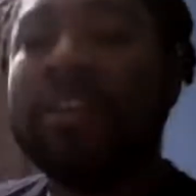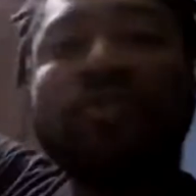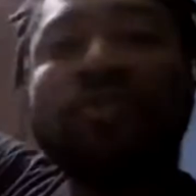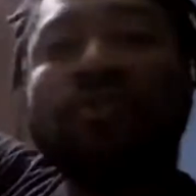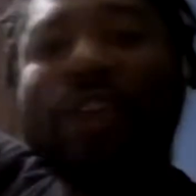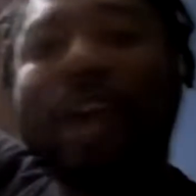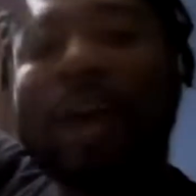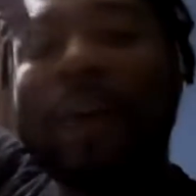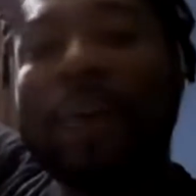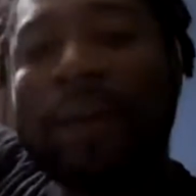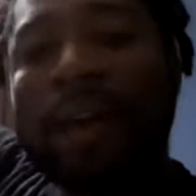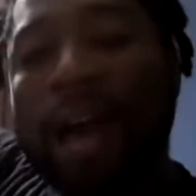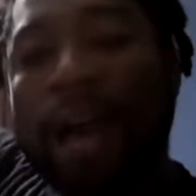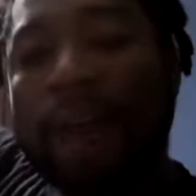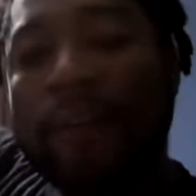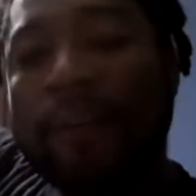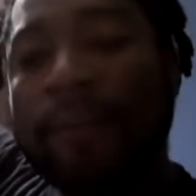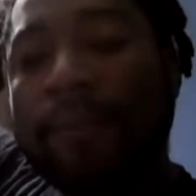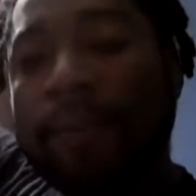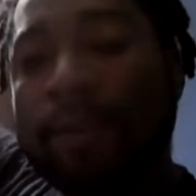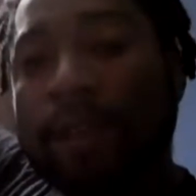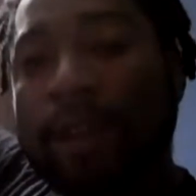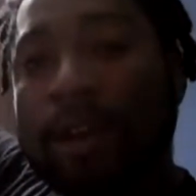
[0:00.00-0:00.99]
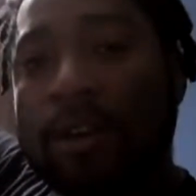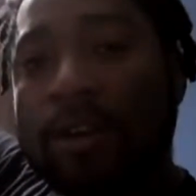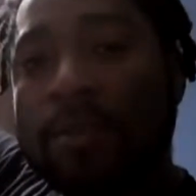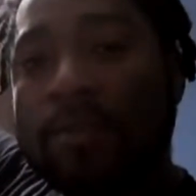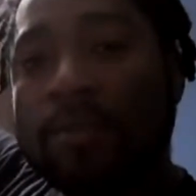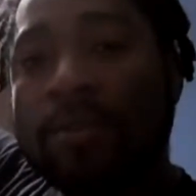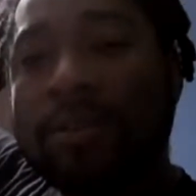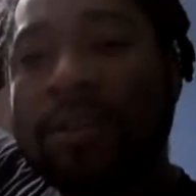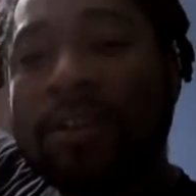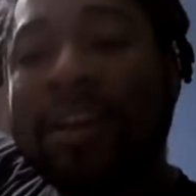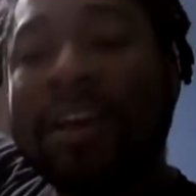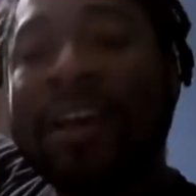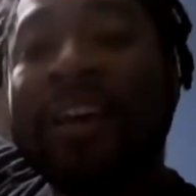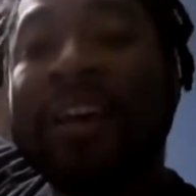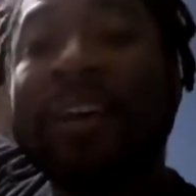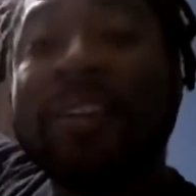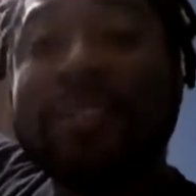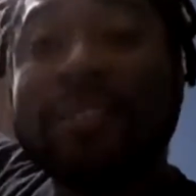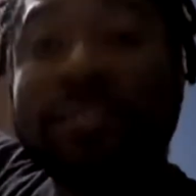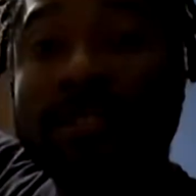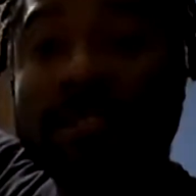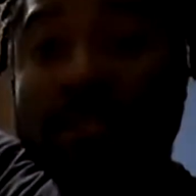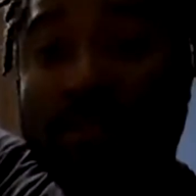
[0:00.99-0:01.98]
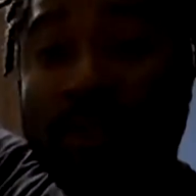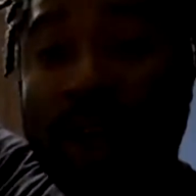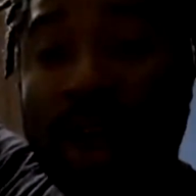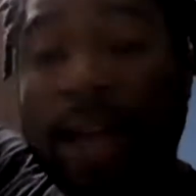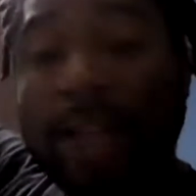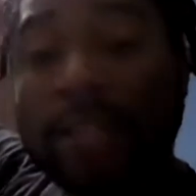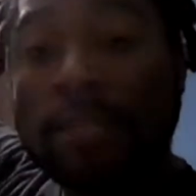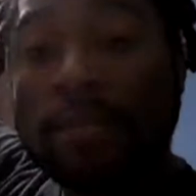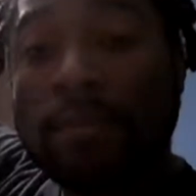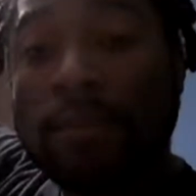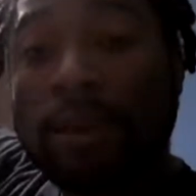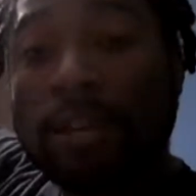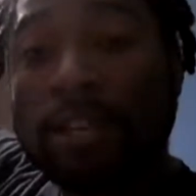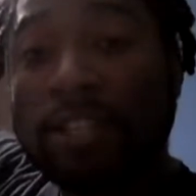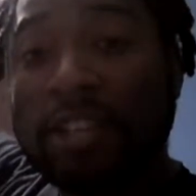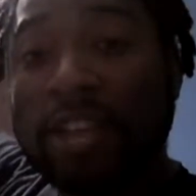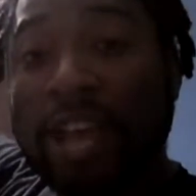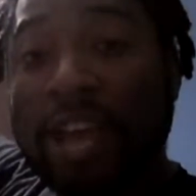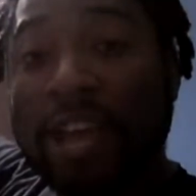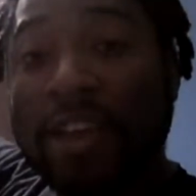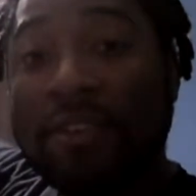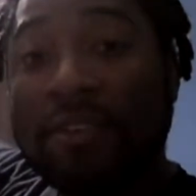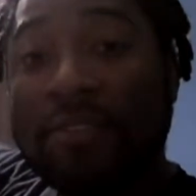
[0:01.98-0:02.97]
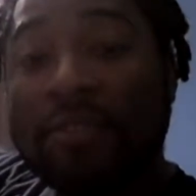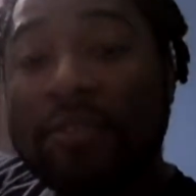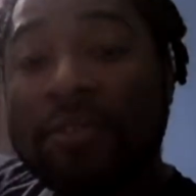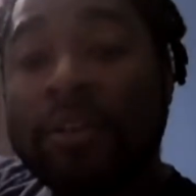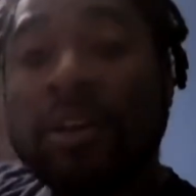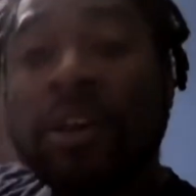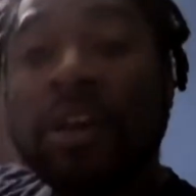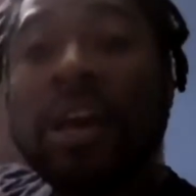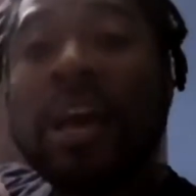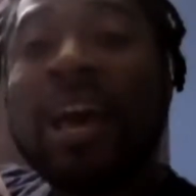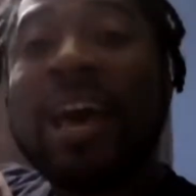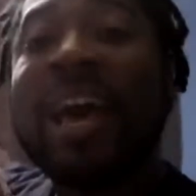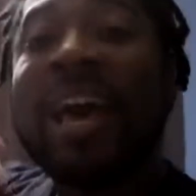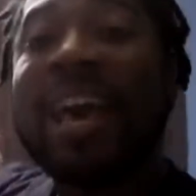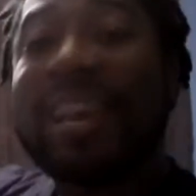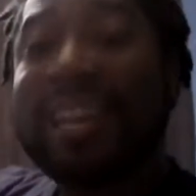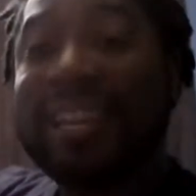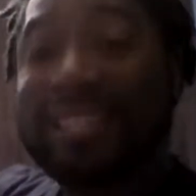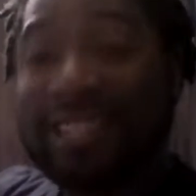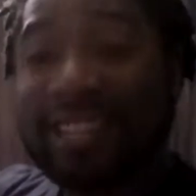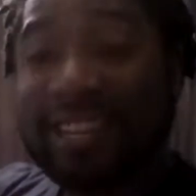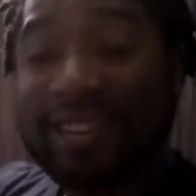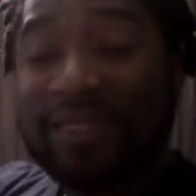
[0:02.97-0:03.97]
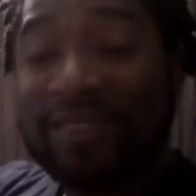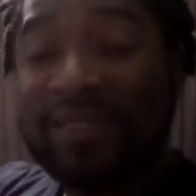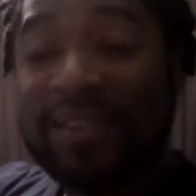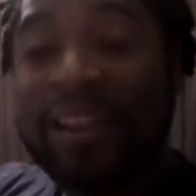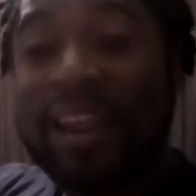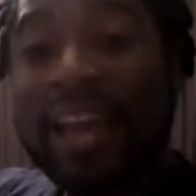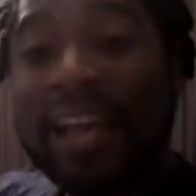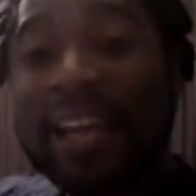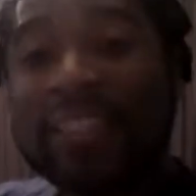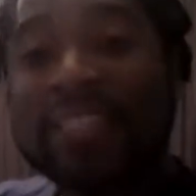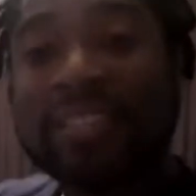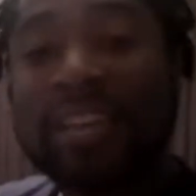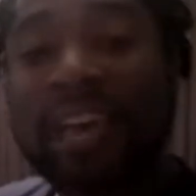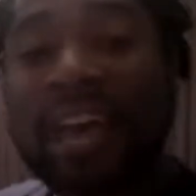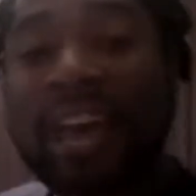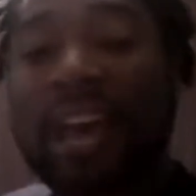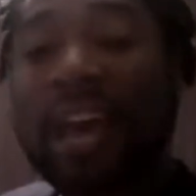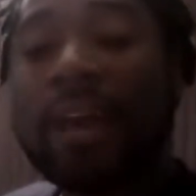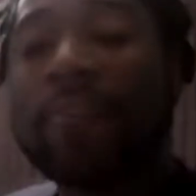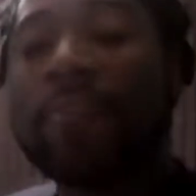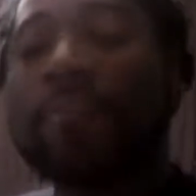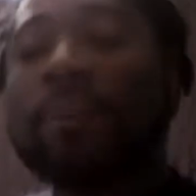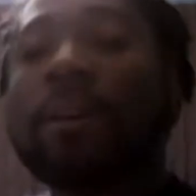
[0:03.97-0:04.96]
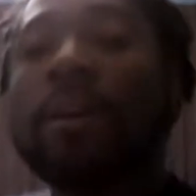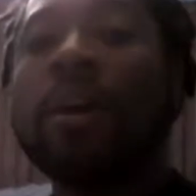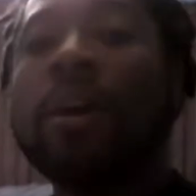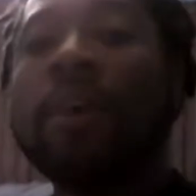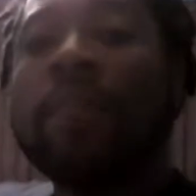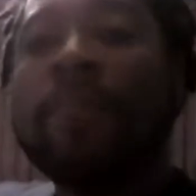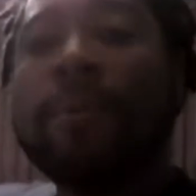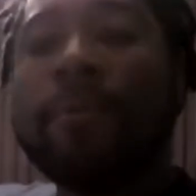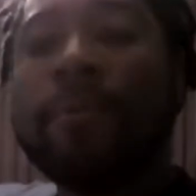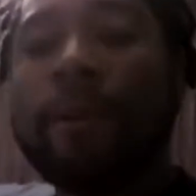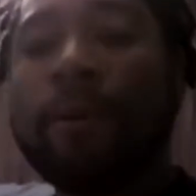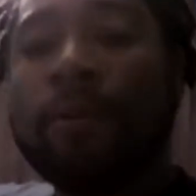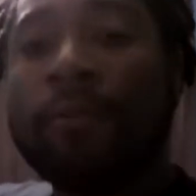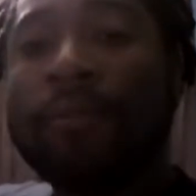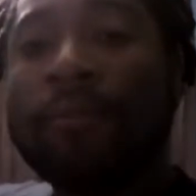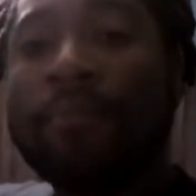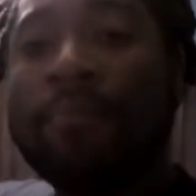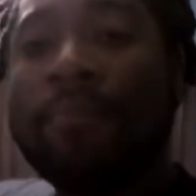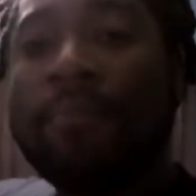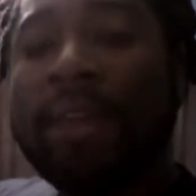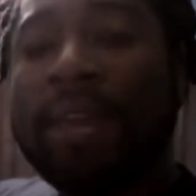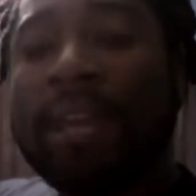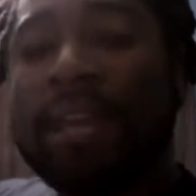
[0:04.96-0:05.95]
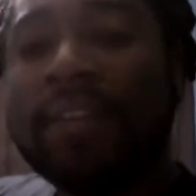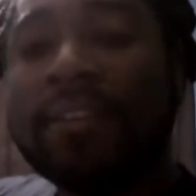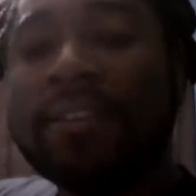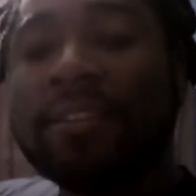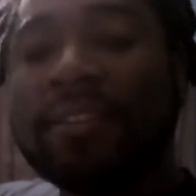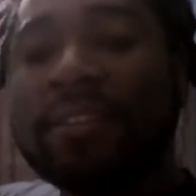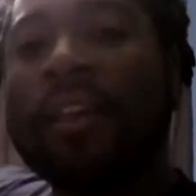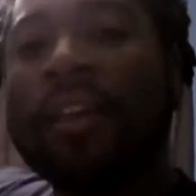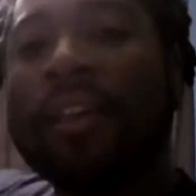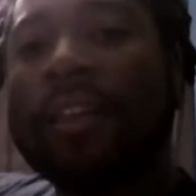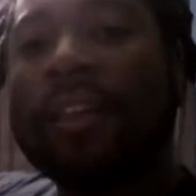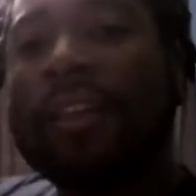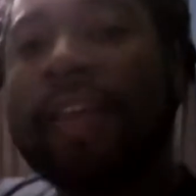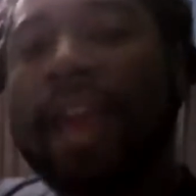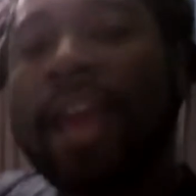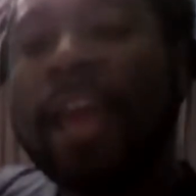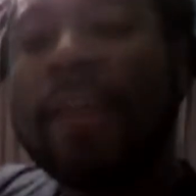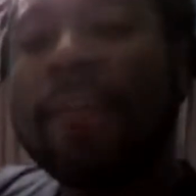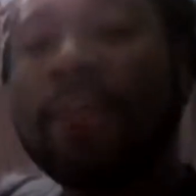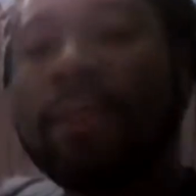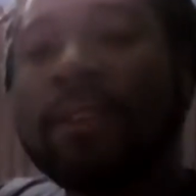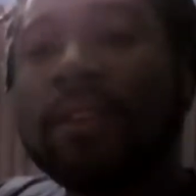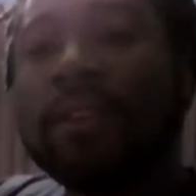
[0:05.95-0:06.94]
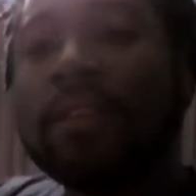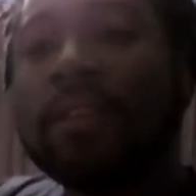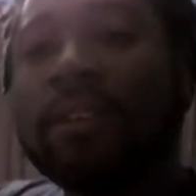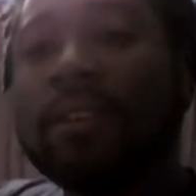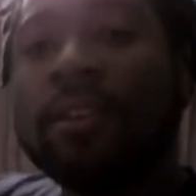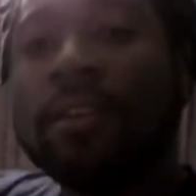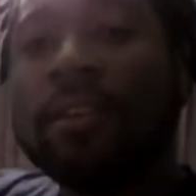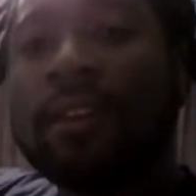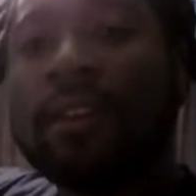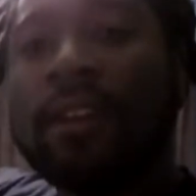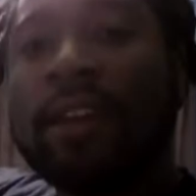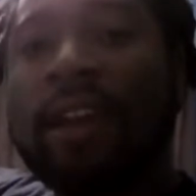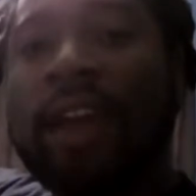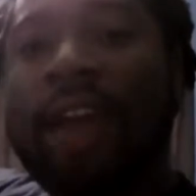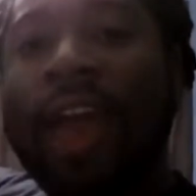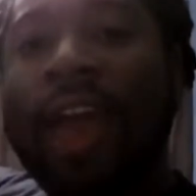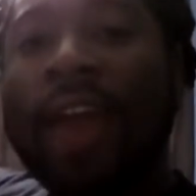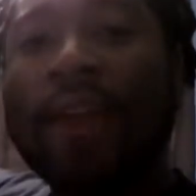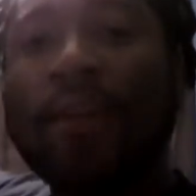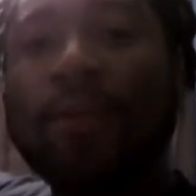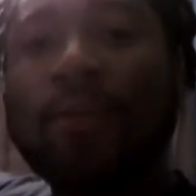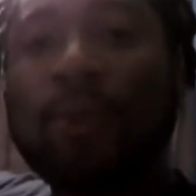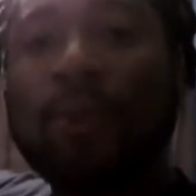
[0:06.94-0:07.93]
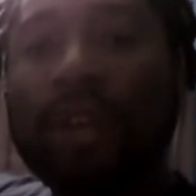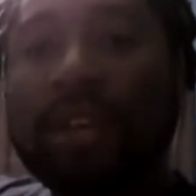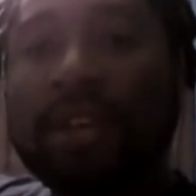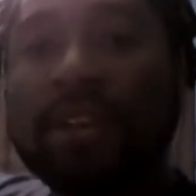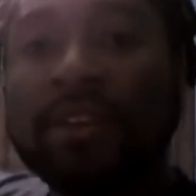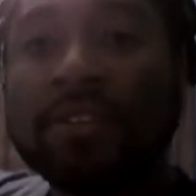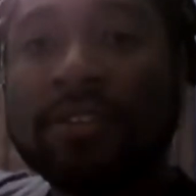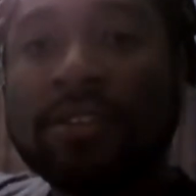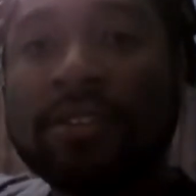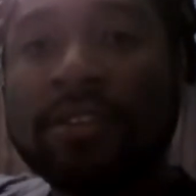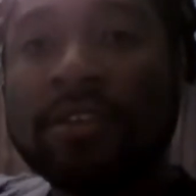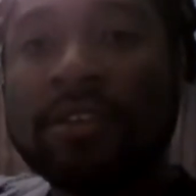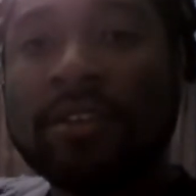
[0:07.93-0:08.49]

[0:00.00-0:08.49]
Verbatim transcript: Drop a comment below, subscribe to my channel, and until next time, promoting peace, gaming, and wings.